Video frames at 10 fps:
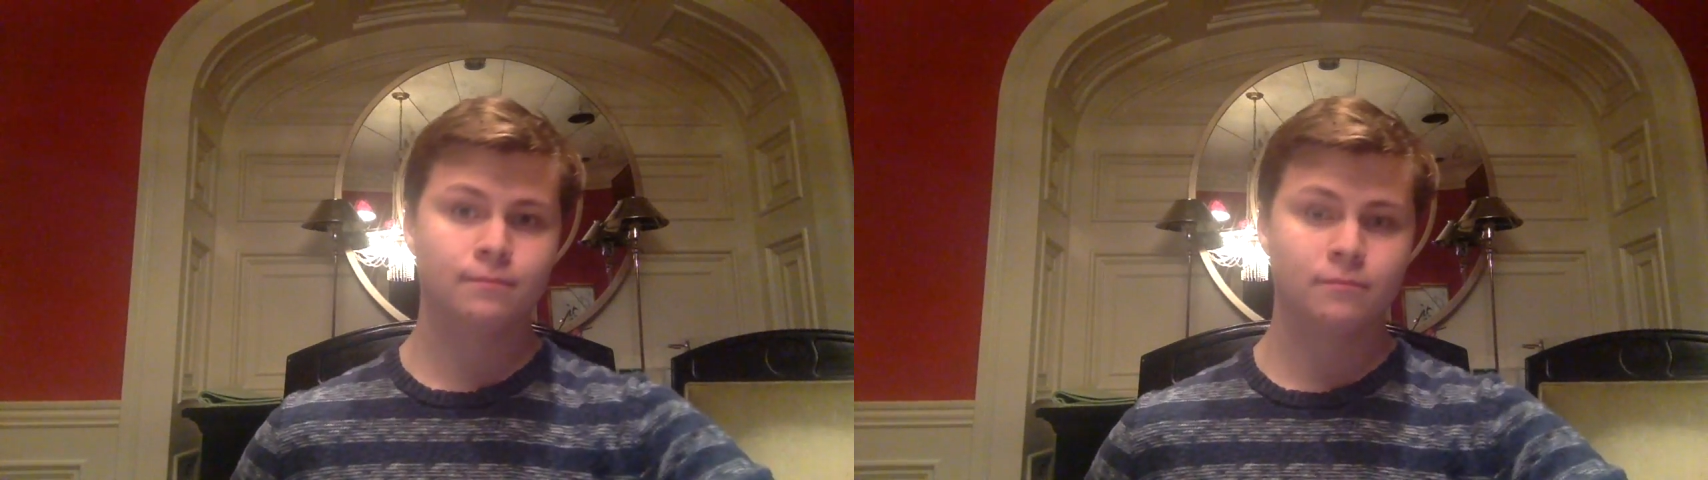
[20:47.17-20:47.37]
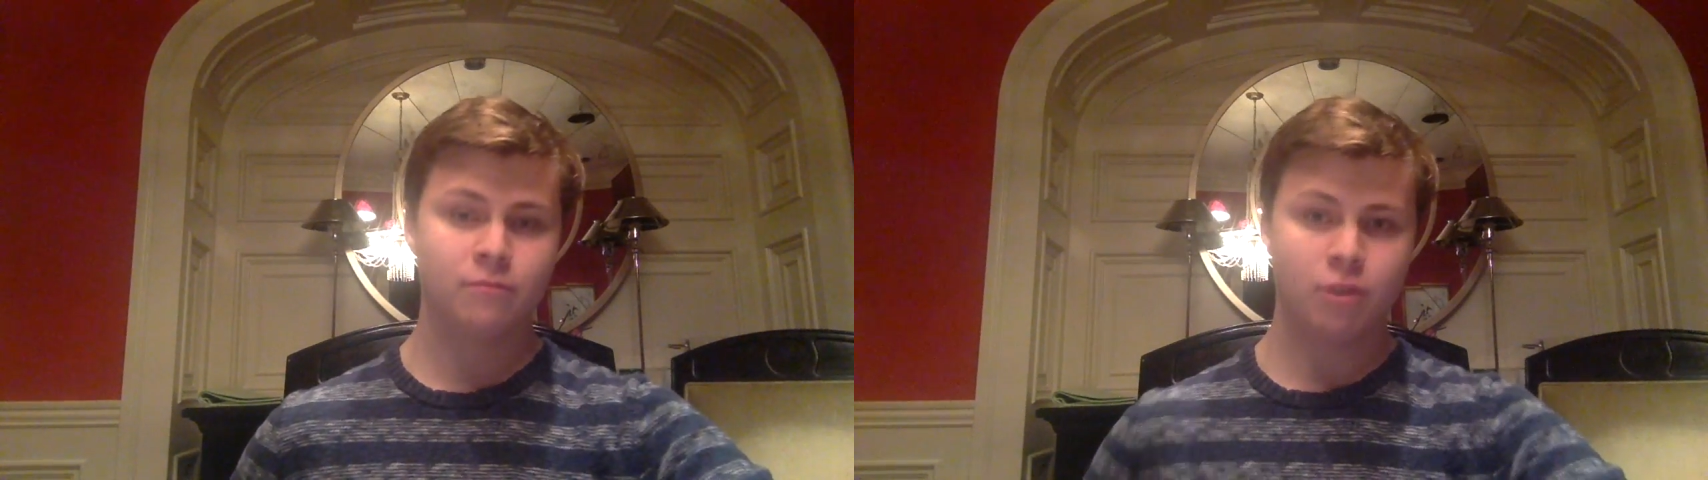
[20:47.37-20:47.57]

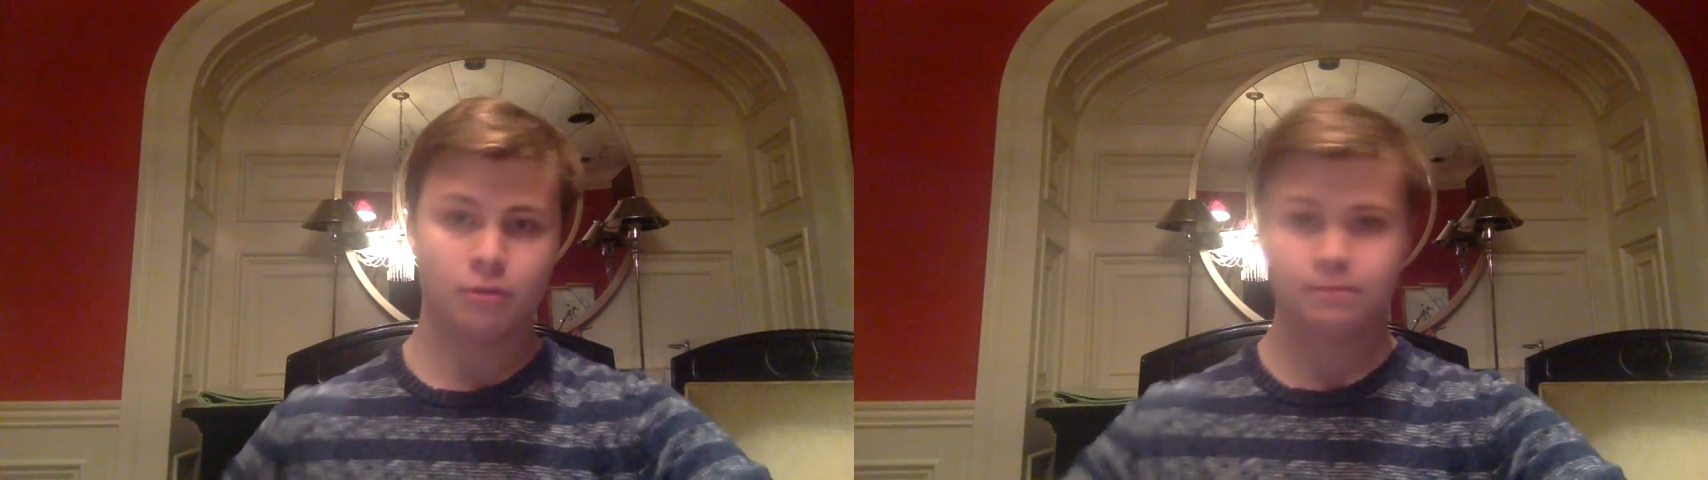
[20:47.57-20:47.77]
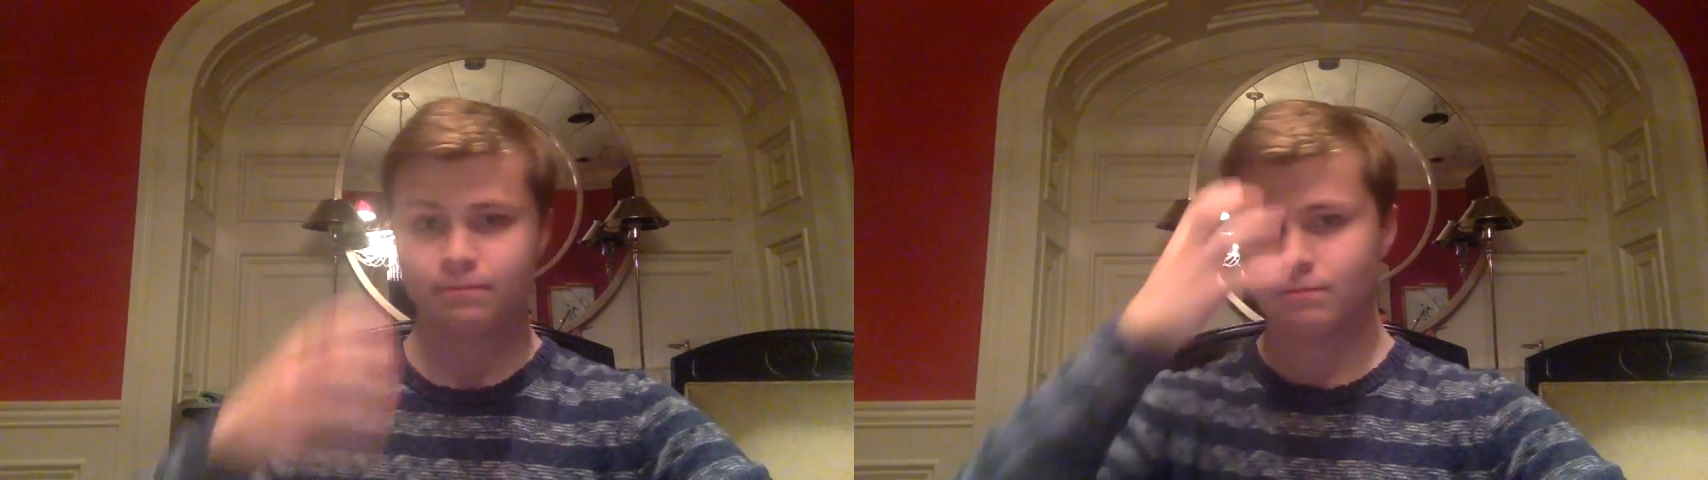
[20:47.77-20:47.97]
So,
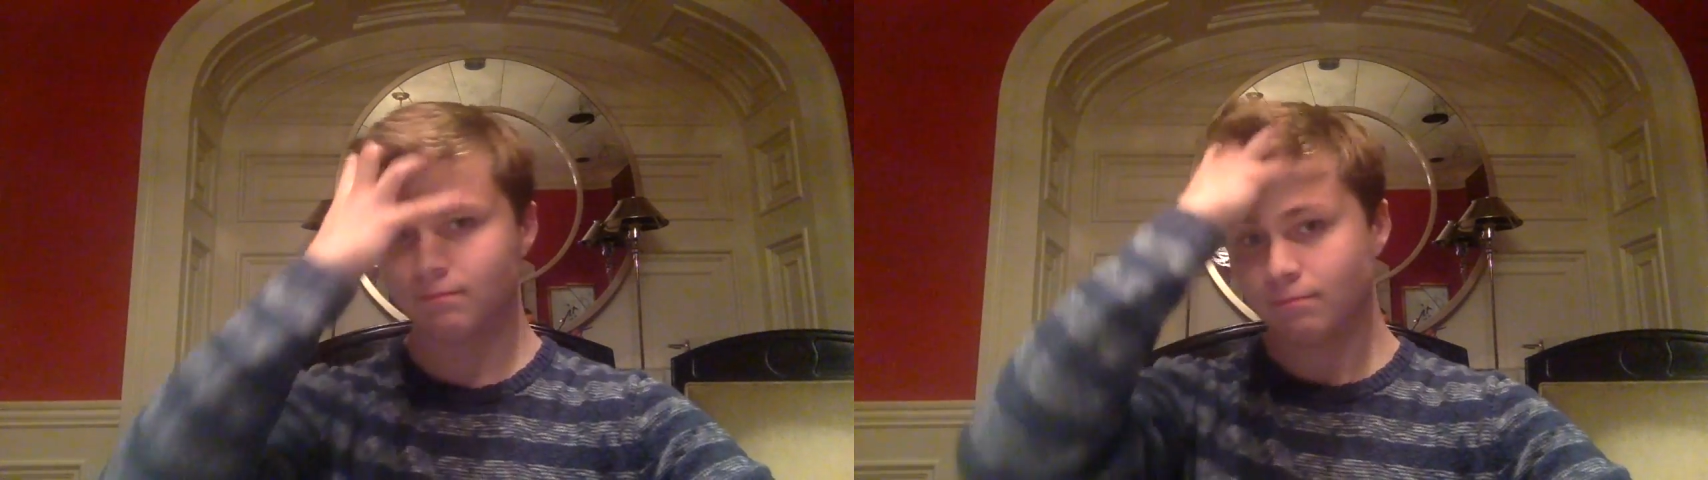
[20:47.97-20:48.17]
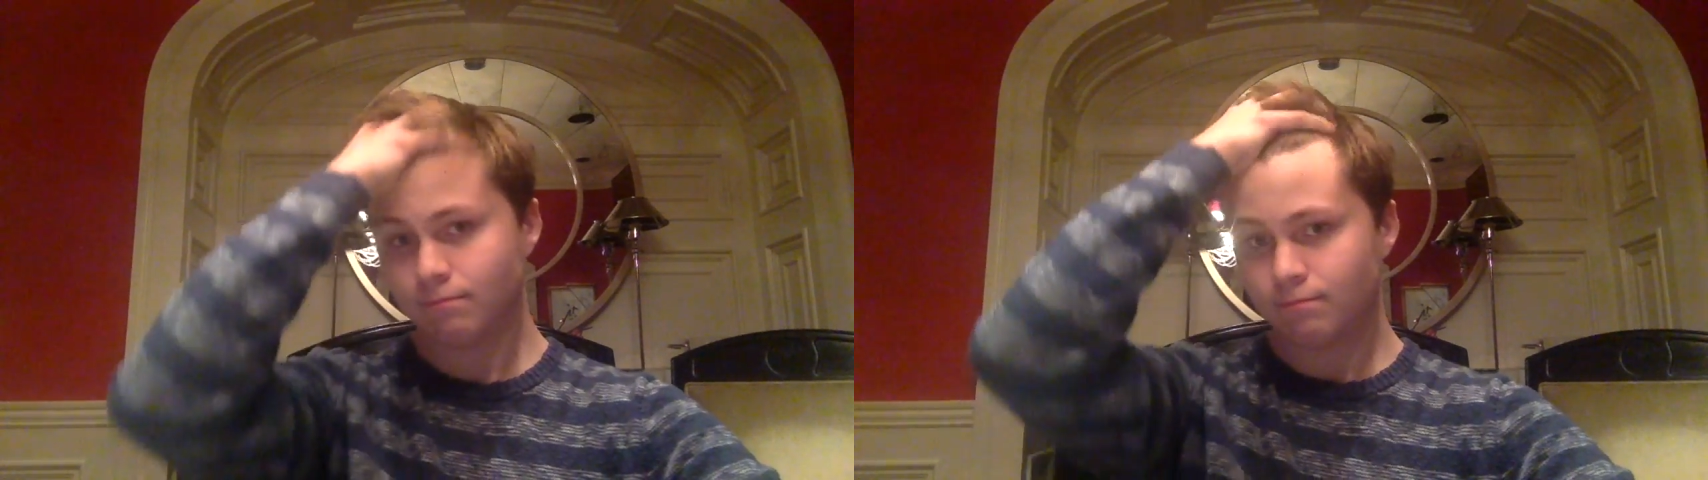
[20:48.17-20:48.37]

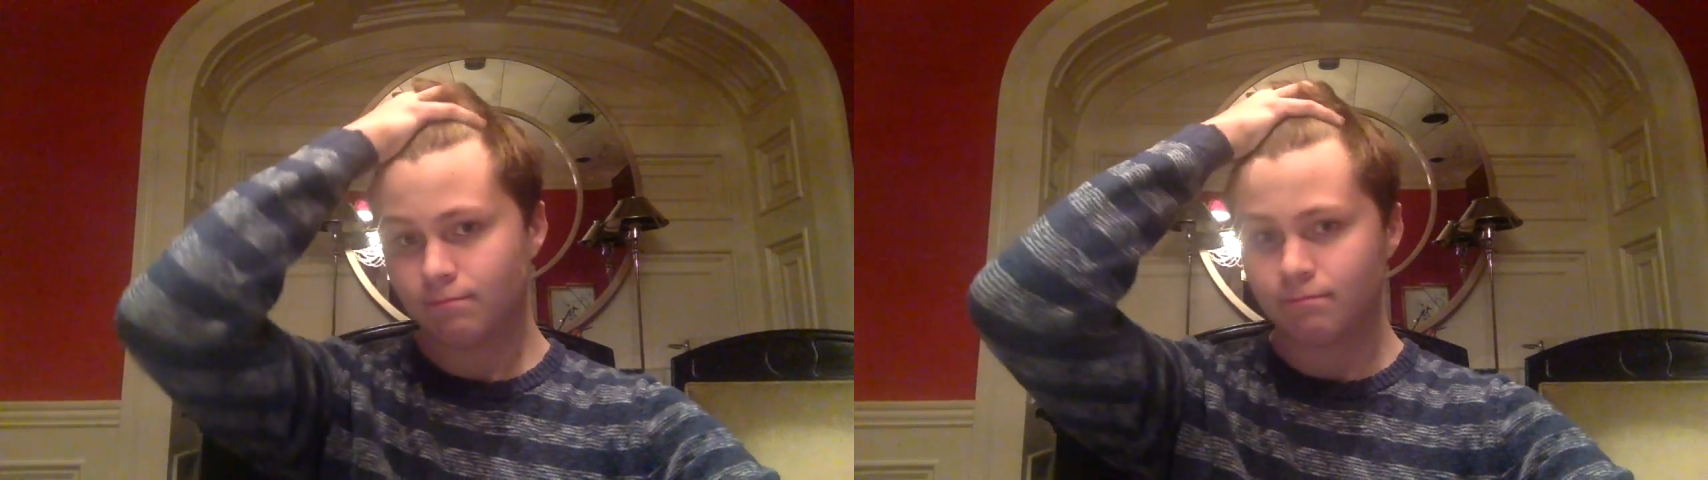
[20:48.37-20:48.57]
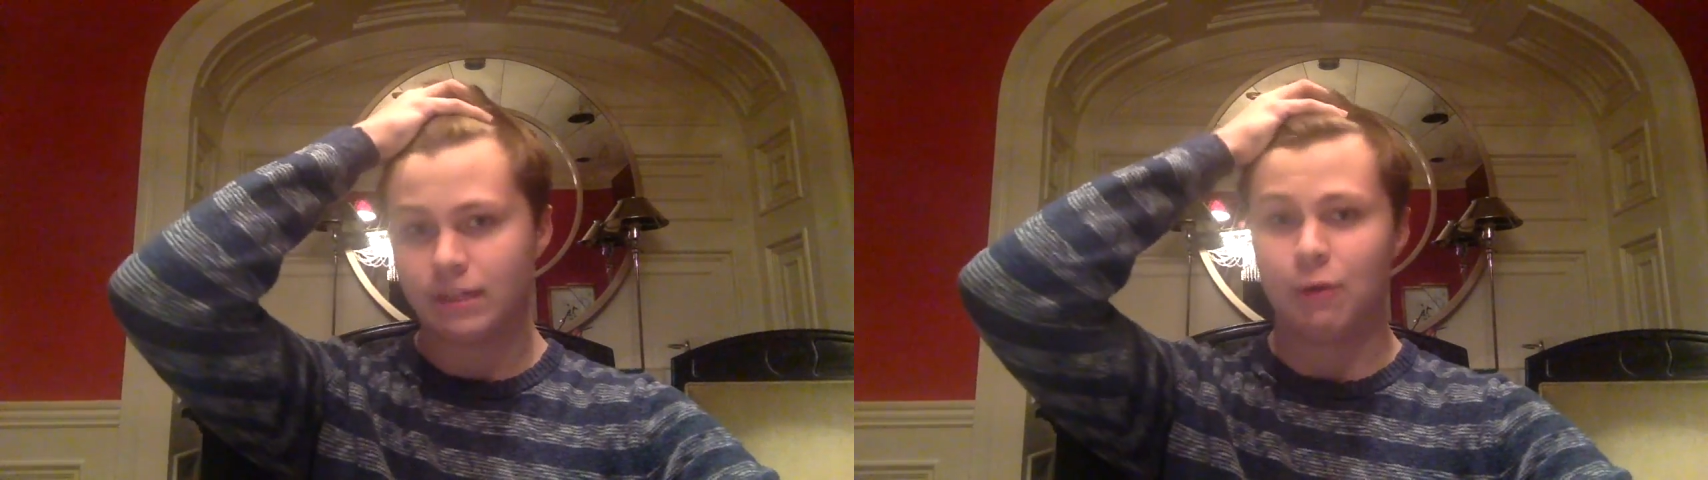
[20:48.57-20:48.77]

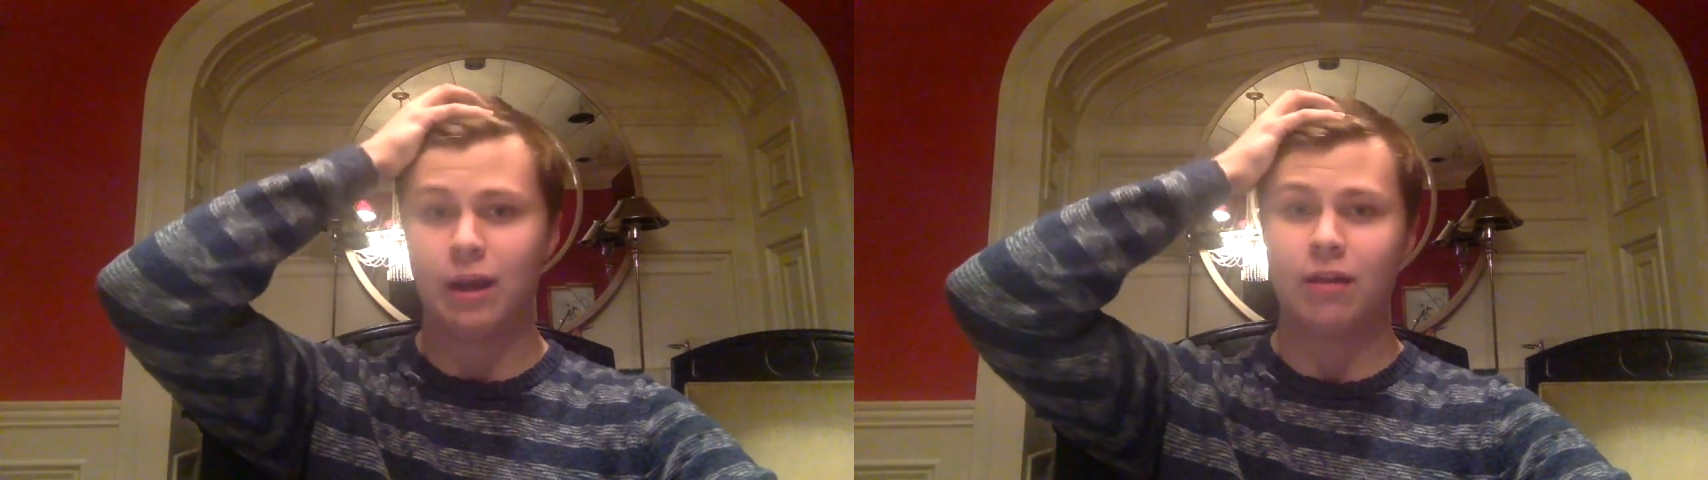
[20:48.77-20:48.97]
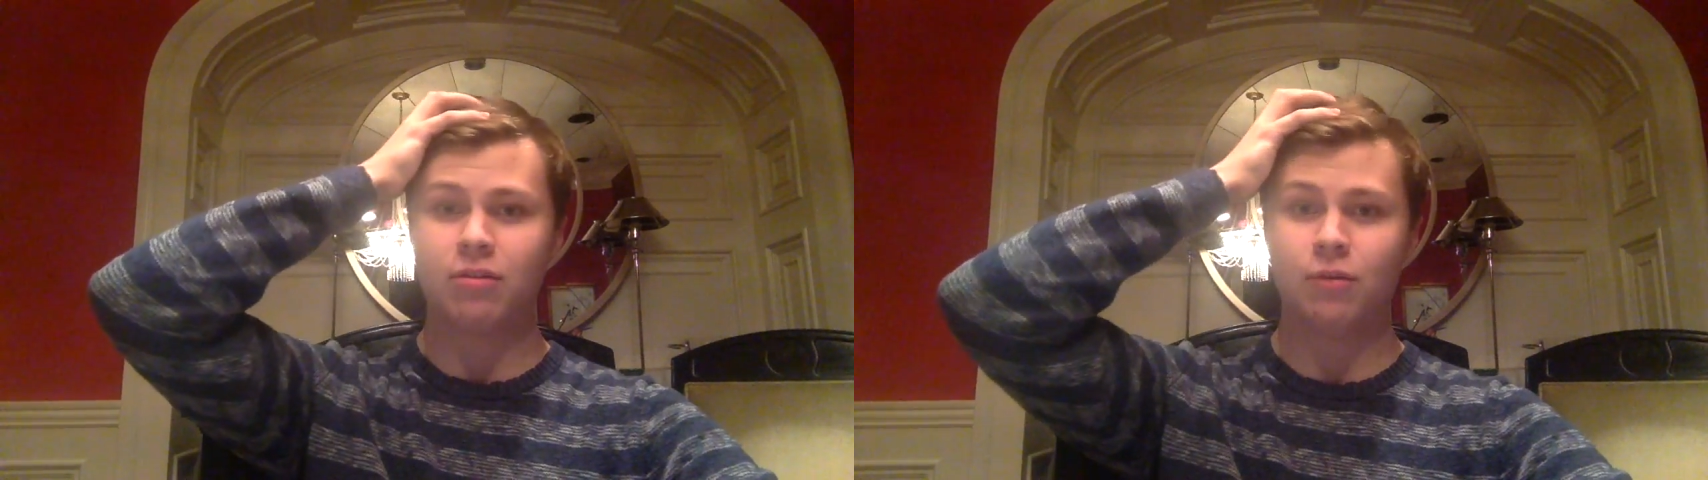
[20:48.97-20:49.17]
I want
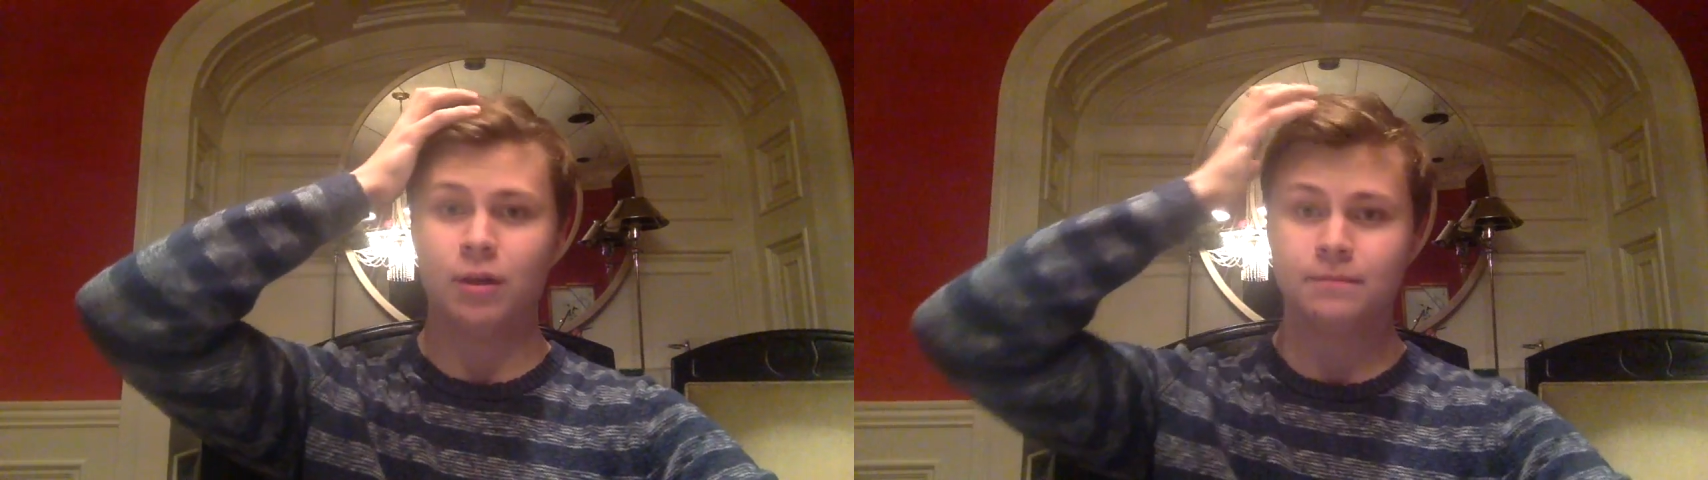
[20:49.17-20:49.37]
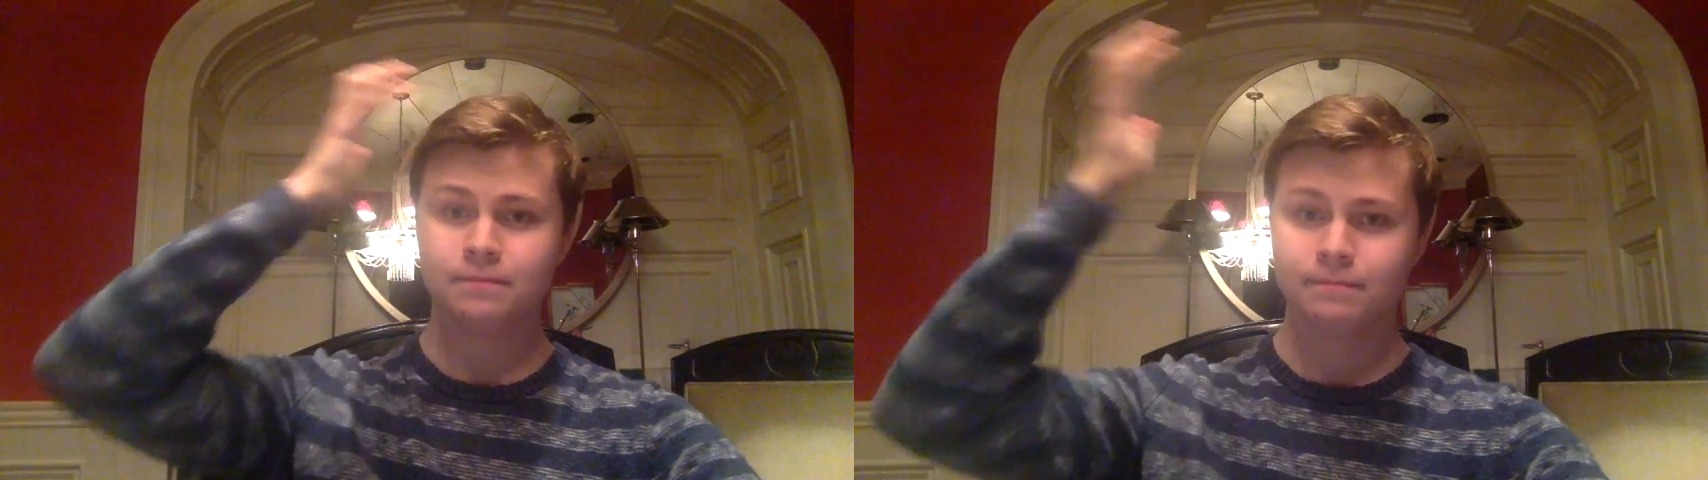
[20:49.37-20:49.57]
to ask you all,